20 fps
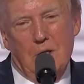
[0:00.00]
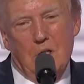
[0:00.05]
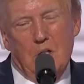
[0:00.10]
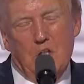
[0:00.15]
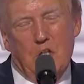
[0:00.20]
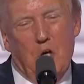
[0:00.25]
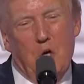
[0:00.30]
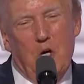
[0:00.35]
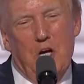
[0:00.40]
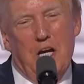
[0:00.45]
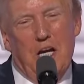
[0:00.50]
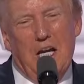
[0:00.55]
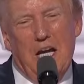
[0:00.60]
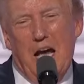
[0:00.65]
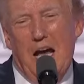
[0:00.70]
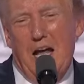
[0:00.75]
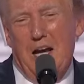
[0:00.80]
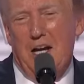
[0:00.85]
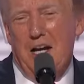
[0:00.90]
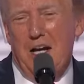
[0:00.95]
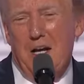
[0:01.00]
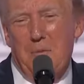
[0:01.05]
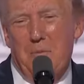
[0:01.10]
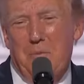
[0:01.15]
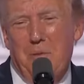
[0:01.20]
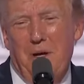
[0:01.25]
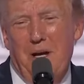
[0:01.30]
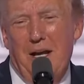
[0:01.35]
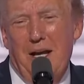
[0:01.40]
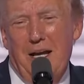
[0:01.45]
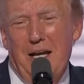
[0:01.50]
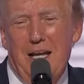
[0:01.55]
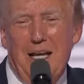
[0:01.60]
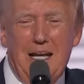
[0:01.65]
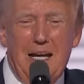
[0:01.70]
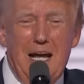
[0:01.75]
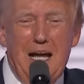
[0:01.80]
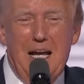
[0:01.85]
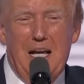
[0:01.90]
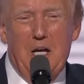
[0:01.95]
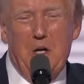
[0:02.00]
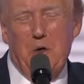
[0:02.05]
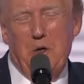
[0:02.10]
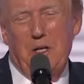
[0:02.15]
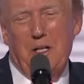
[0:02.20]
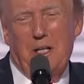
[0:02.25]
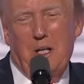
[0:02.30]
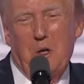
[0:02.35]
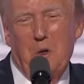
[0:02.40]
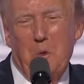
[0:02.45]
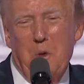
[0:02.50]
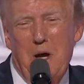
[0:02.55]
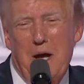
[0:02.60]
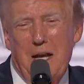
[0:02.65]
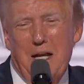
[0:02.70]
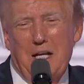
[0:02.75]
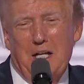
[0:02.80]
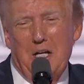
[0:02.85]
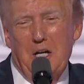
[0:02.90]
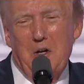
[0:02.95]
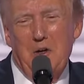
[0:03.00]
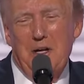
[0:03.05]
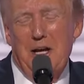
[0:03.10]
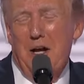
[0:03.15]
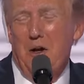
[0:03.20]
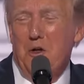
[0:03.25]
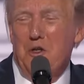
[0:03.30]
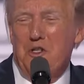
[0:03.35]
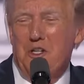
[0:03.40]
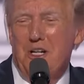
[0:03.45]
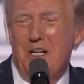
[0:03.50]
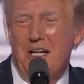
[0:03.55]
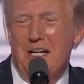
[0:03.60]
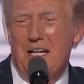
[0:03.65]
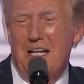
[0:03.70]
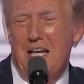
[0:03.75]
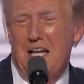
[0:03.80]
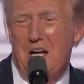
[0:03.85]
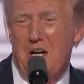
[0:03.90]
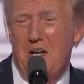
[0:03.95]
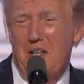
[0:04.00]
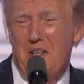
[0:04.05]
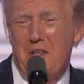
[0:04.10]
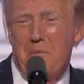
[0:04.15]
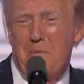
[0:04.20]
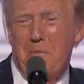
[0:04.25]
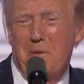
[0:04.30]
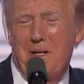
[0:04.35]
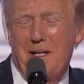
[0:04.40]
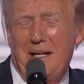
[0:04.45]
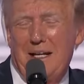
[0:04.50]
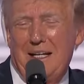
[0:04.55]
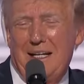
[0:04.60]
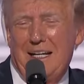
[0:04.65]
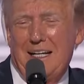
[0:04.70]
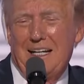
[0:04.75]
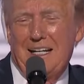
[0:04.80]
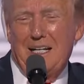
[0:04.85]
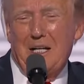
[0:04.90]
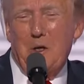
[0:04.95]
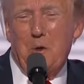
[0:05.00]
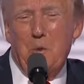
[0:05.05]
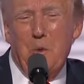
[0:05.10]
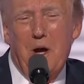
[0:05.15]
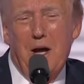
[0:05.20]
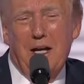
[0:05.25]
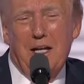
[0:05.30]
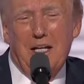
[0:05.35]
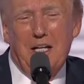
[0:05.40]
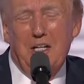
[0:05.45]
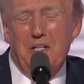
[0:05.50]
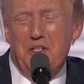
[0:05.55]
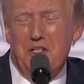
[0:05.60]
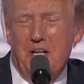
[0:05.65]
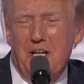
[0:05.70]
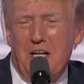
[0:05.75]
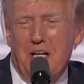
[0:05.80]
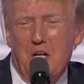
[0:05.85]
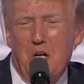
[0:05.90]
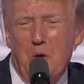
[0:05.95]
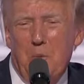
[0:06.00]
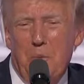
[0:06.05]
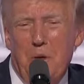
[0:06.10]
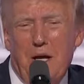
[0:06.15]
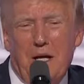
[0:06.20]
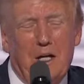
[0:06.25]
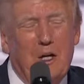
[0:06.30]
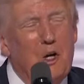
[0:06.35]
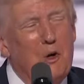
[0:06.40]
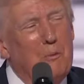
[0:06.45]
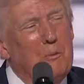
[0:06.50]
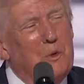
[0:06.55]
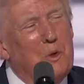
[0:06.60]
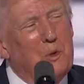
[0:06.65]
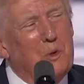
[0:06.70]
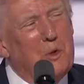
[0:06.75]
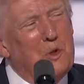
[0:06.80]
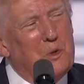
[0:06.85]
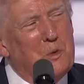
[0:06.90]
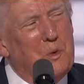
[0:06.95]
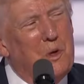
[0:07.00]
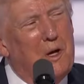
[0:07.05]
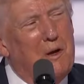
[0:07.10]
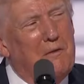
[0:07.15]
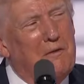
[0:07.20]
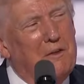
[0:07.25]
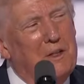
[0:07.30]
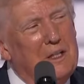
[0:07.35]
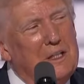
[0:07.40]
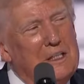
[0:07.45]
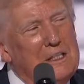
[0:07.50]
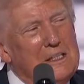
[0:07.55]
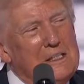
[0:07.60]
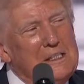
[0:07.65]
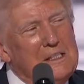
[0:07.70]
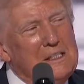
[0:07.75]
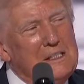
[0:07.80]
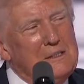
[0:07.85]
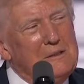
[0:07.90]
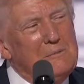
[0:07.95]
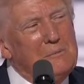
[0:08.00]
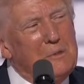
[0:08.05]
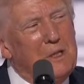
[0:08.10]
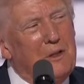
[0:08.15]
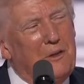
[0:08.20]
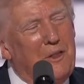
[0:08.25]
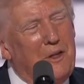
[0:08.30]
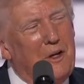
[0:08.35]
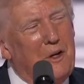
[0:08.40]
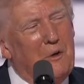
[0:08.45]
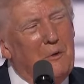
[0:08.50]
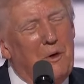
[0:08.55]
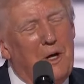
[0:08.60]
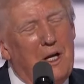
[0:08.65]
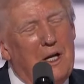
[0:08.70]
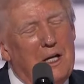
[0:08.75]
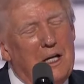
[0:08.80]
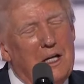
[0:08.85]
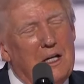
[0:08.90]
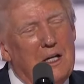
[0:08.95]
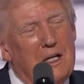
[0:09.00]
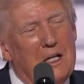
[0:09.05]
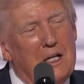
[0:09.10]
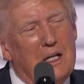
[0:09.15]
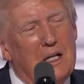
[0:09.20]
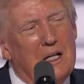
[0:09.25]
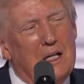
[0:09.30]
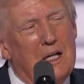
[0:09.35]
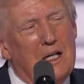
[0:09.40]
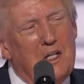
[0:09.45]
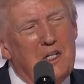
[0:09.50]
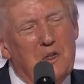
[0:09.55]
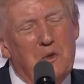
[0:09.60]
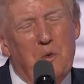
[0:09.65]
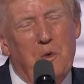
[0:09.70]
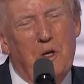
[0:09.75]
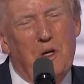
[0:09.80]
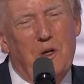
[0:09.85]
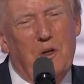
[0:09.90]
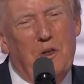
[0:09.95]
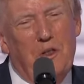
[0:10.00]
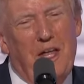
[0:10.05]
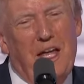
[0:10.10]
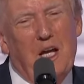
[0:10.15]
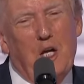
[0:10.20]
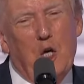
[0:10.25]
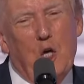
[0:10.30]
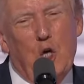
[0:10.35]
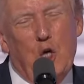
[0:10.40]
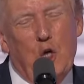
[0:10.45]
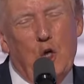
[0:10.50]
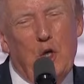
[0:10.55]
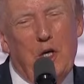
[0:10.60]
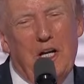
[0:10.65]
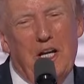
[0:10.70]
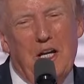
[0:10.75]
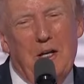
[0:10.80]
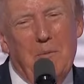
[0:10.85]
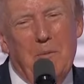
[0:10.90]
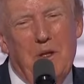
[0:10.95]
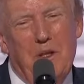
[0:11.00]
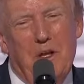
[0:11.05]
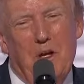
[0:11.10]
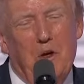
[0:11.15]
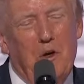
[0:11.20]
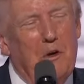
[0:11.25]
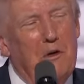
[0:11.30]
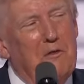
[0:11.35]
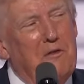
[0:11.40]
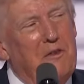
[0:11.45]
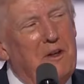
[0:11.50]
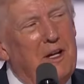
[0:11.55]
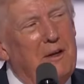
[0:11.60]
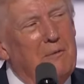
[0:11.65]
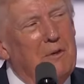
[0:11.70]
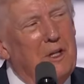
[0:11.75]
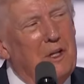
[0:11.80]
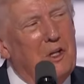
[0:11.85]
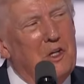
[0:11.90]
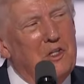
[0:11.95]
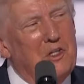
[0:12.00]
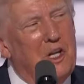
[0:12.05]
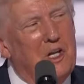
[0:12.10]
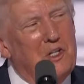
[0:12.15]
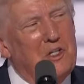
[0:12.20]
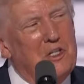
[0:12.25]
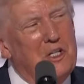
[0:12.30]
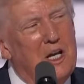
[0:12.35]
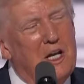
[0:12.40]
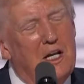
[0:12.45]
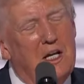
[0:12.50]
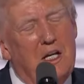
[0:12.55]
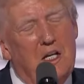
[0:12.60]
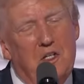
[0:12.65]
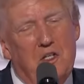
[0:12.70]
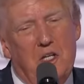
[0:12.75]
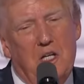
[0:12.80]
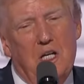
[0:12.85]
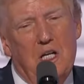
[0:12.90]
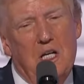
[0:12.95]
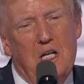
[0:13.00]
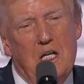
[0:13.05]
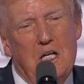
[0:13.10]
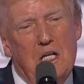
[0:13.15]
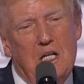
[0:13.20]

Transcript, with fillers: So he got on a plane. He got here a little while ago. Now he's going to get on the plane in a little while and he's going to go back home to his wife but they're great, and uh, I just want to thank her and him and their whole family because that's not easy.